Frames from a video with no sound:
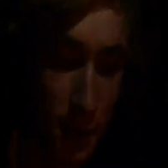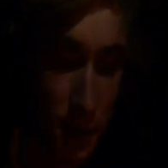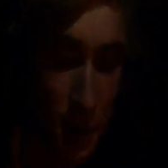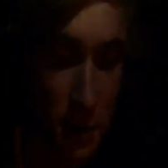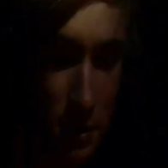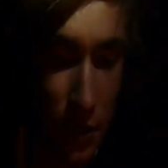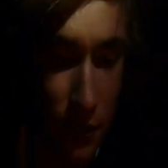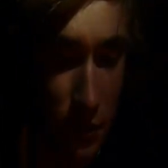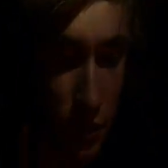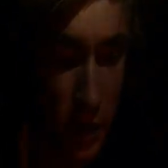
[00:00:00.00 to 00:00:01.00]
it goes to
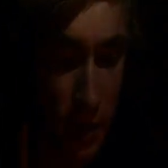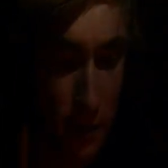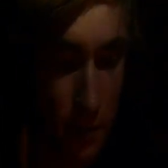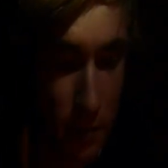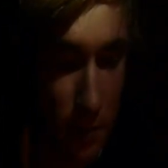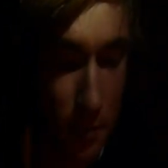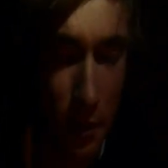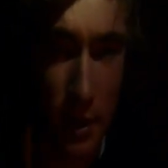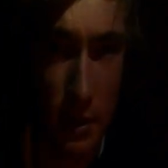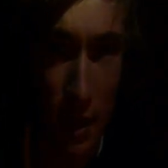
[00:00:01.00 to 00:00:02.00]
different shape,
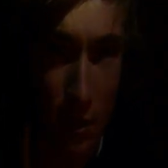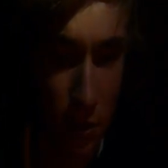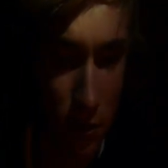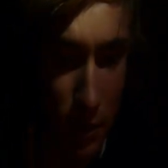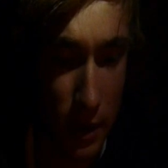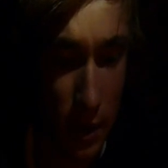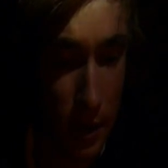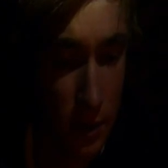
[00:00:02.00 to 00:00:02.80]
breaks down a lot quicker.